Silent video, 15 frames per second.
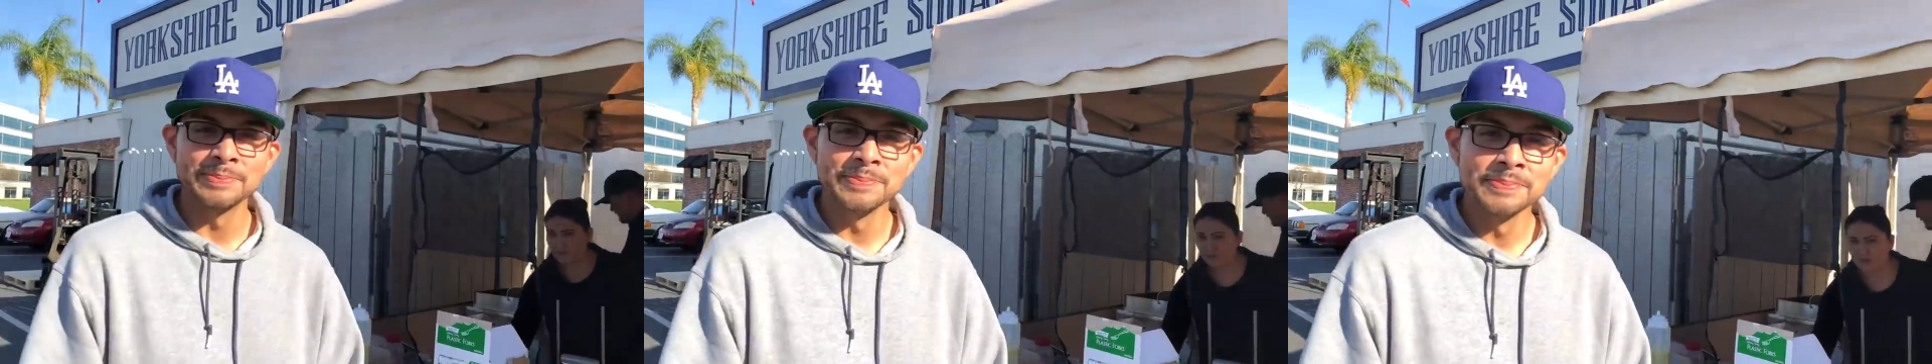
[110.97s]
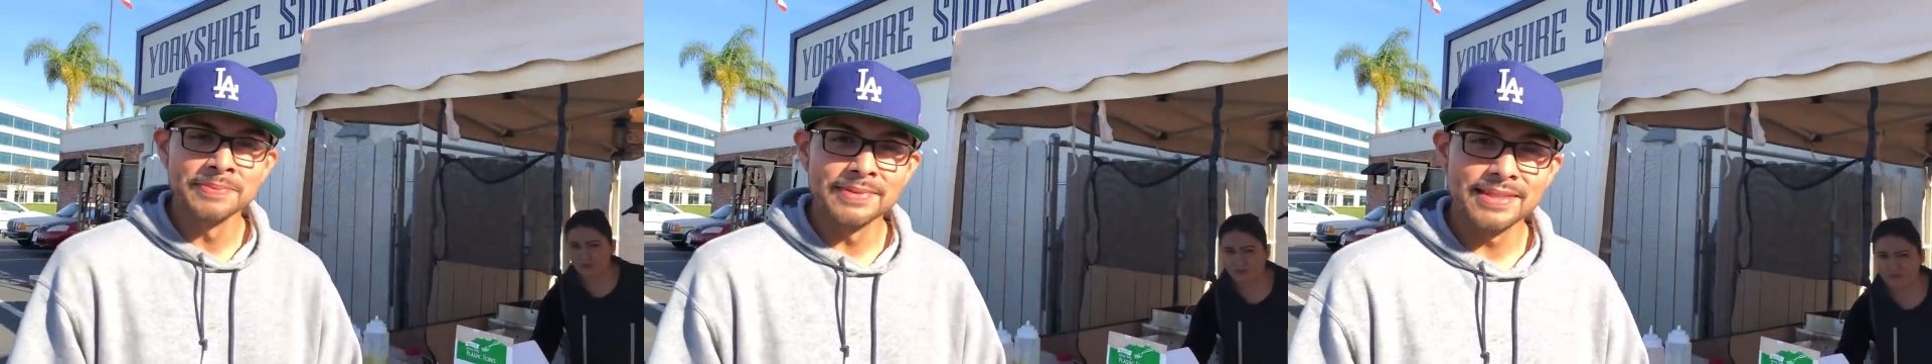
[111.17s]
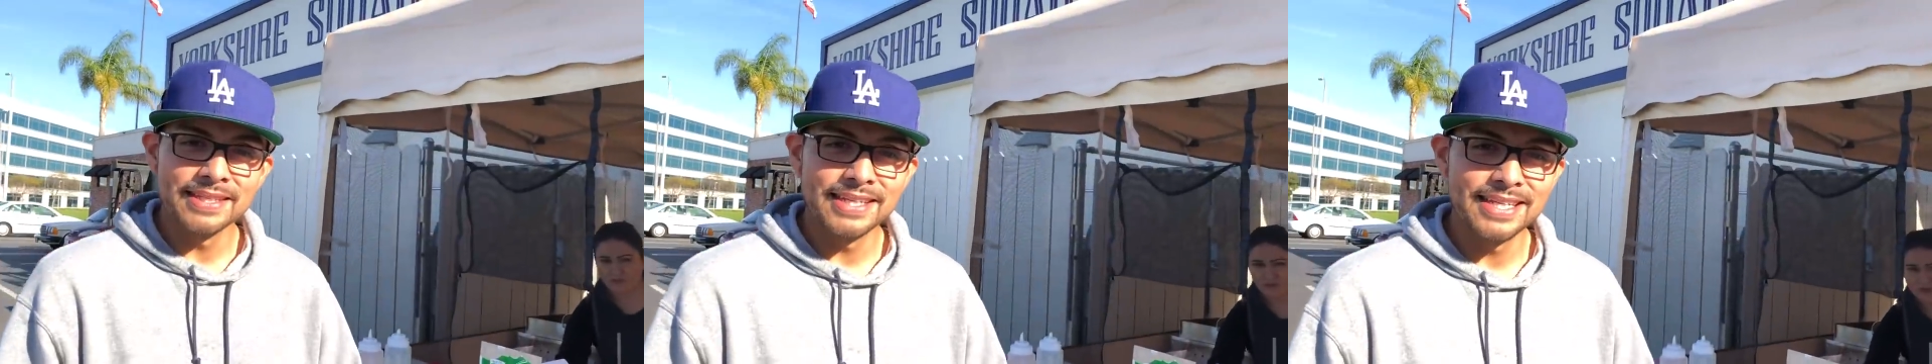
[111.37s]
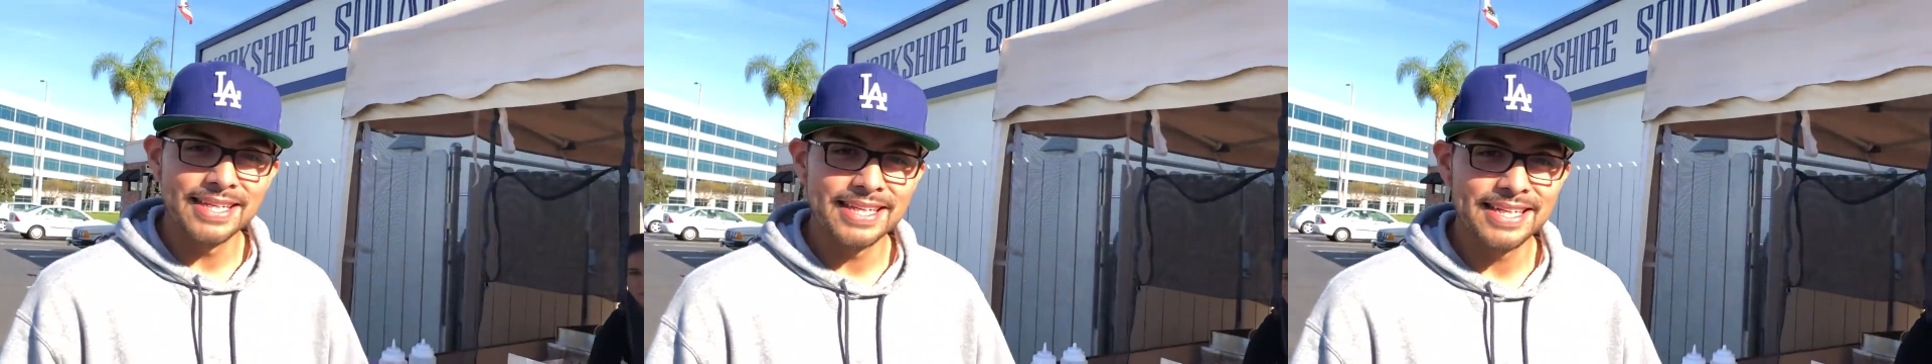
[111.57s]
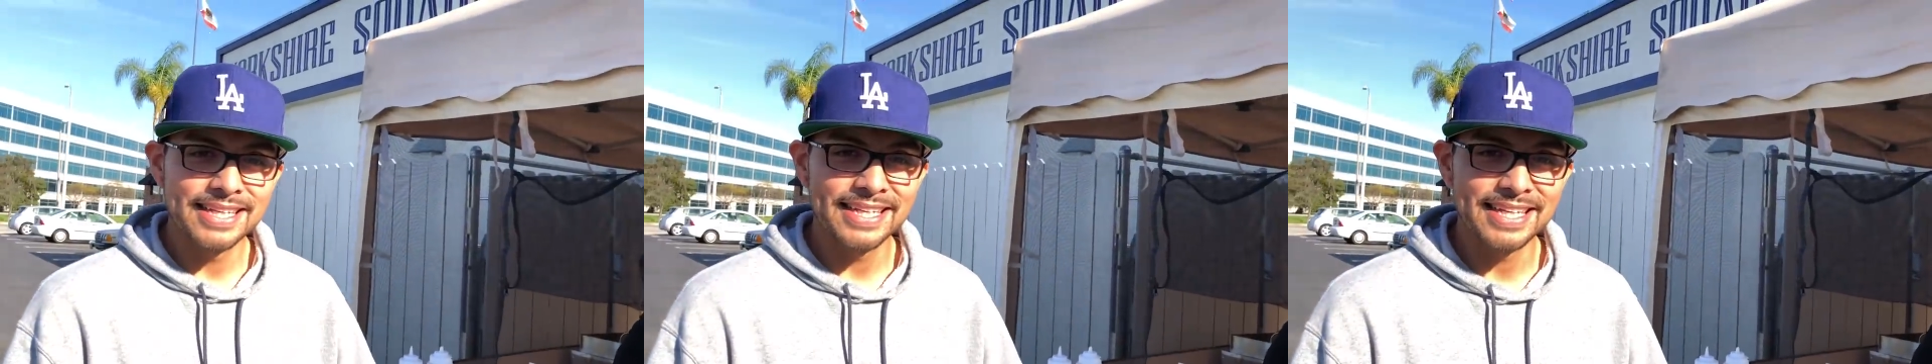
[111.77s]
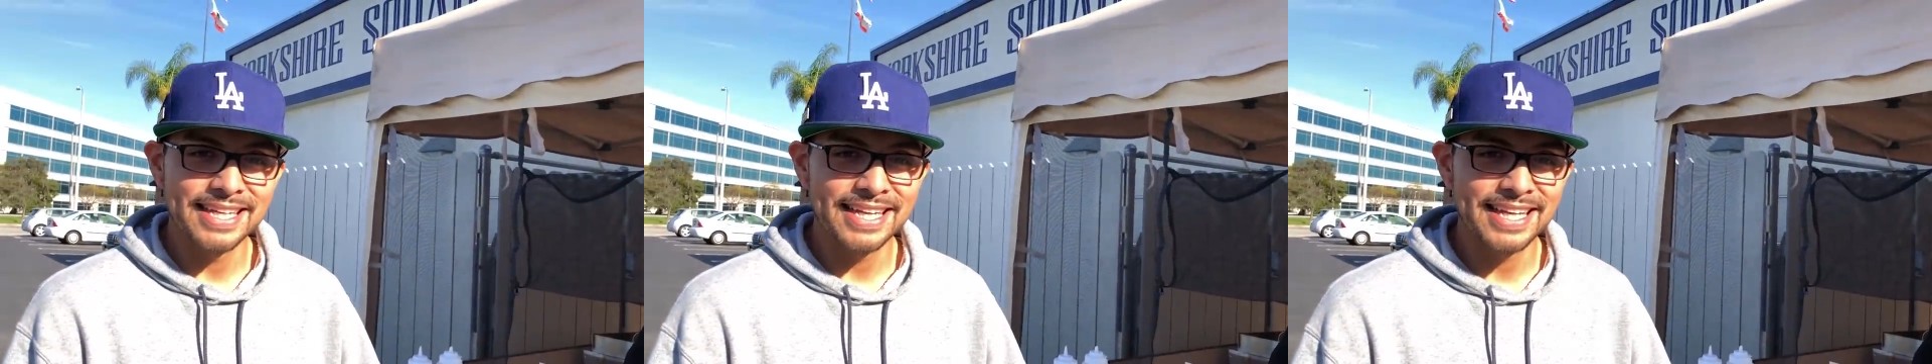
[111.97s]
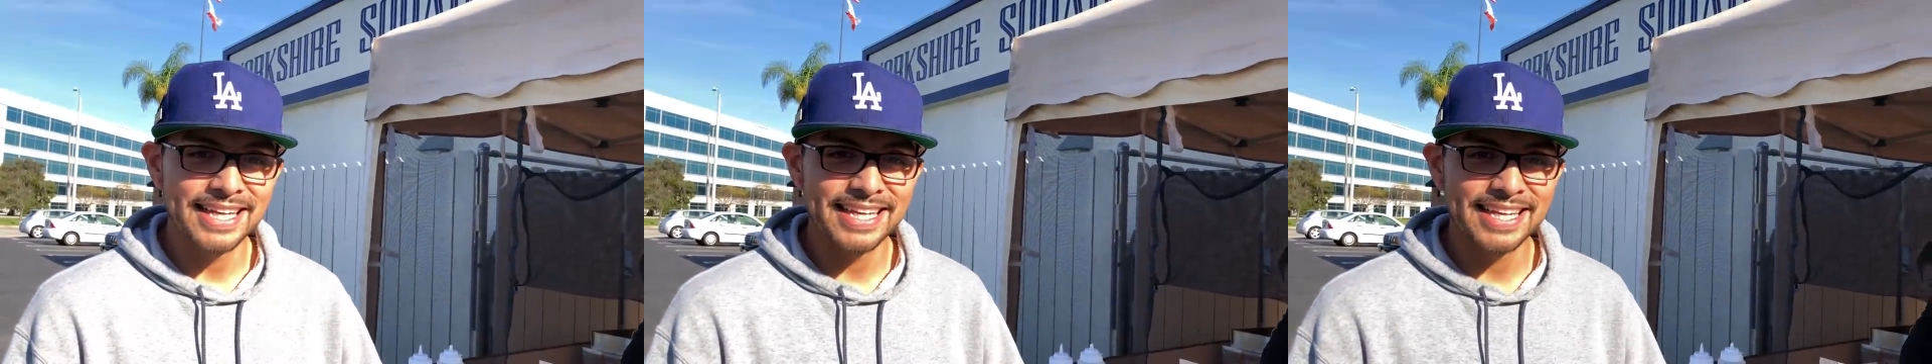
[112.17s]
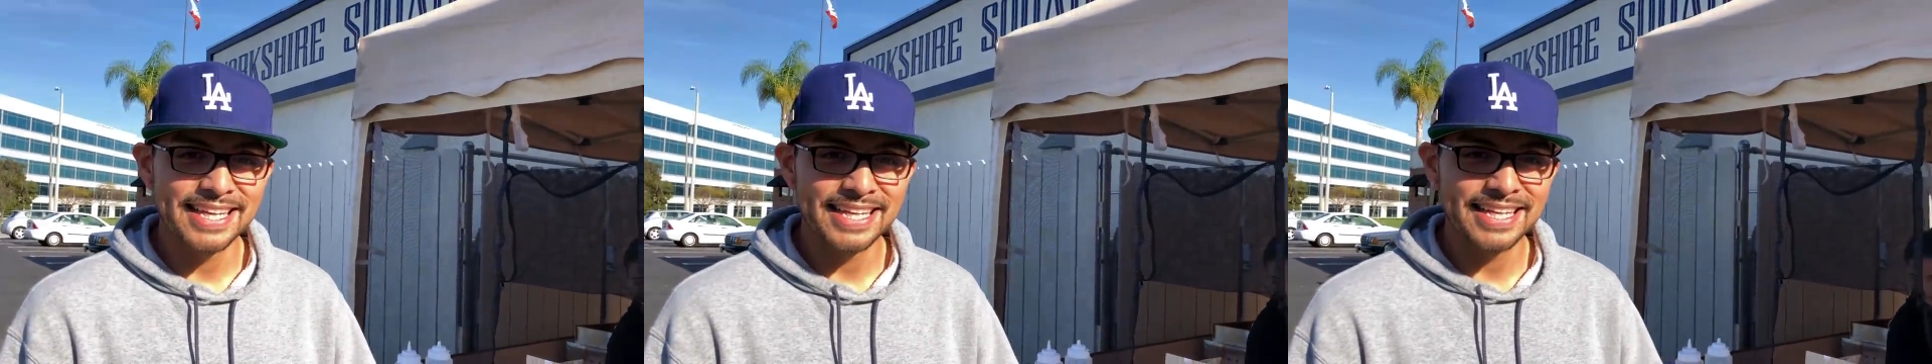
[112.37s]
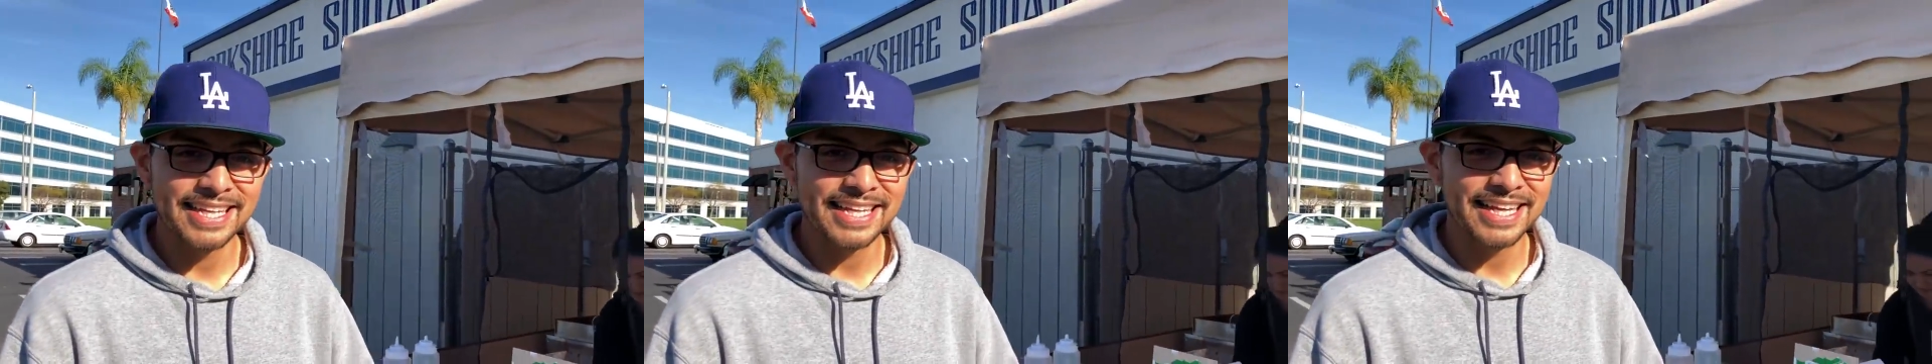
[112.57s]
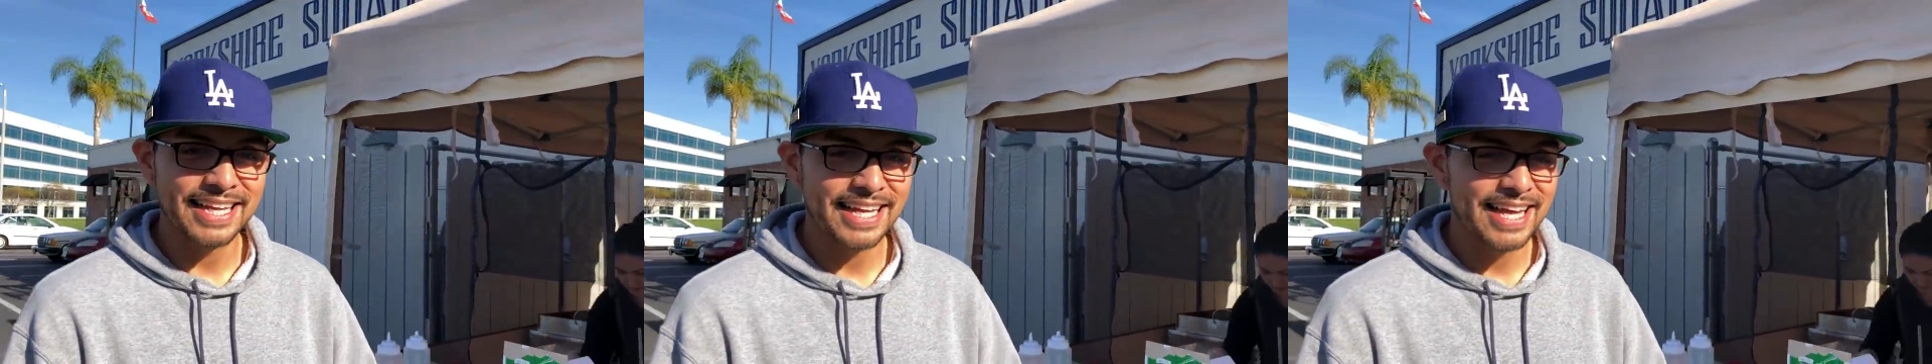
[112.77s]
we're here with Jay. What's
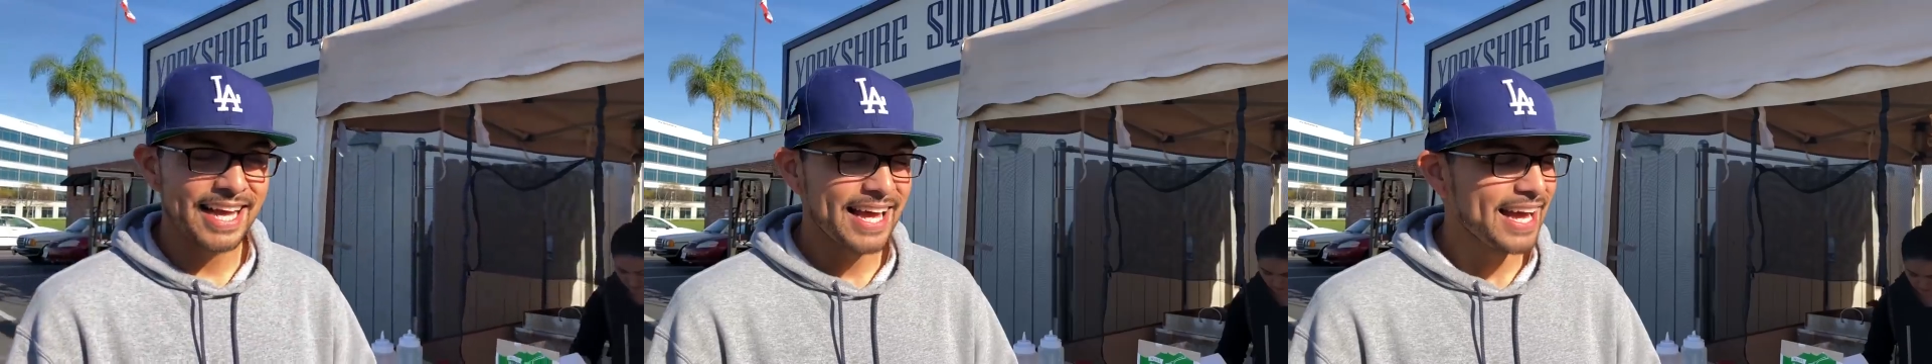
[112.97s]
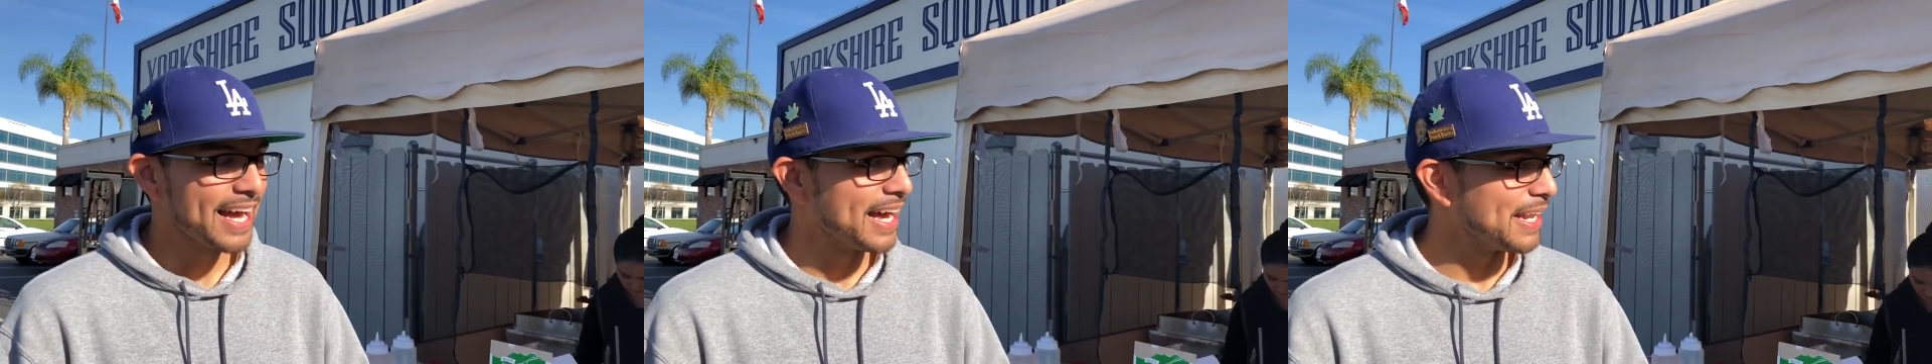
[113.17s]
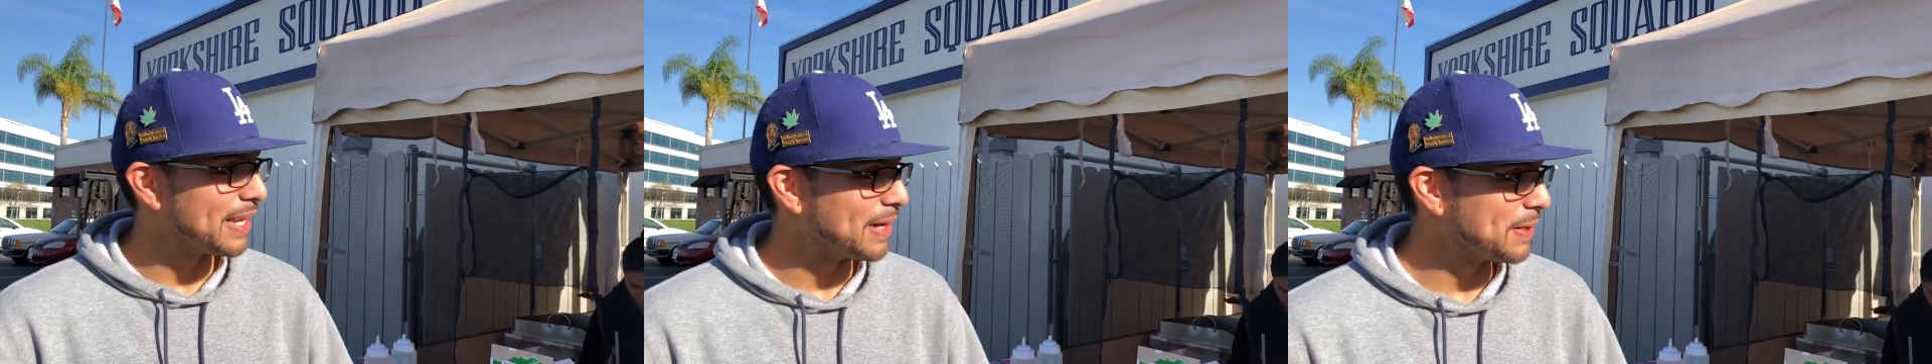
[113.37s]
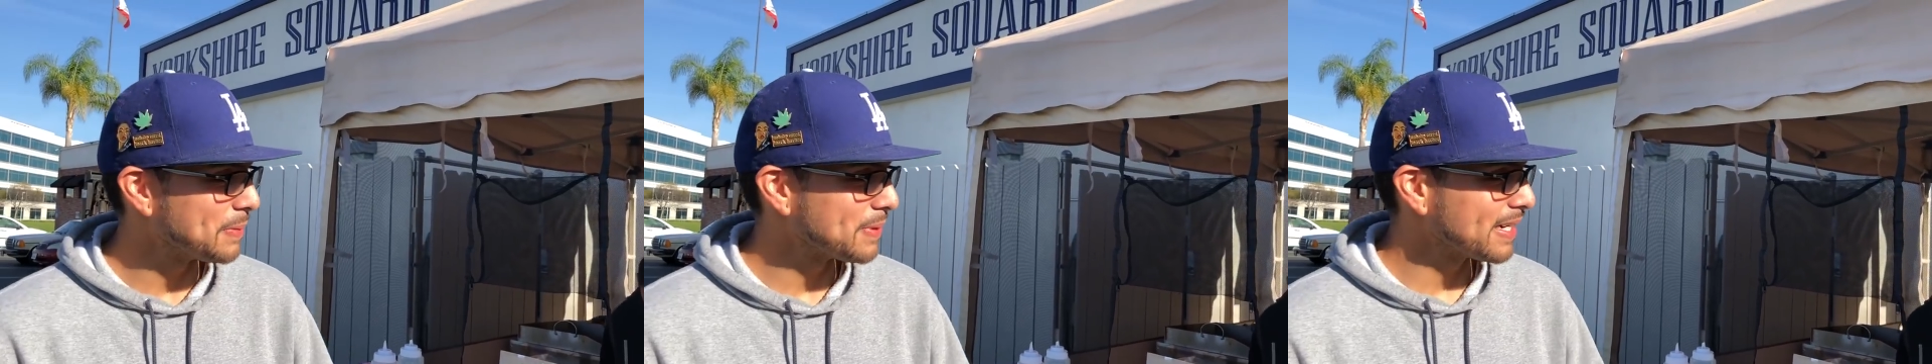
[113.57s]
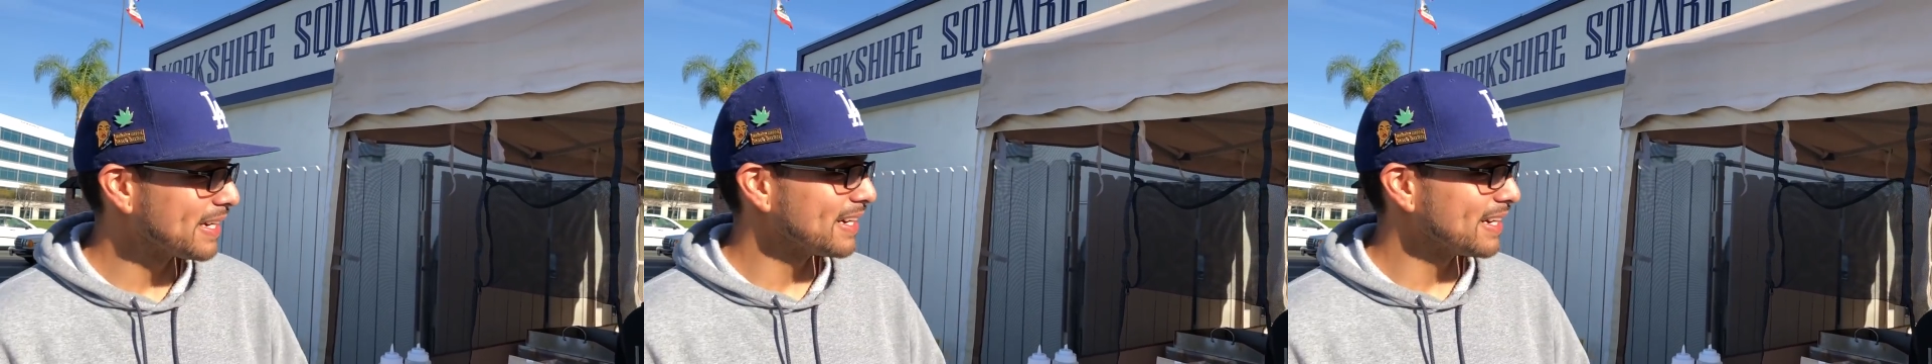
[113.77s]
up? Hello, we're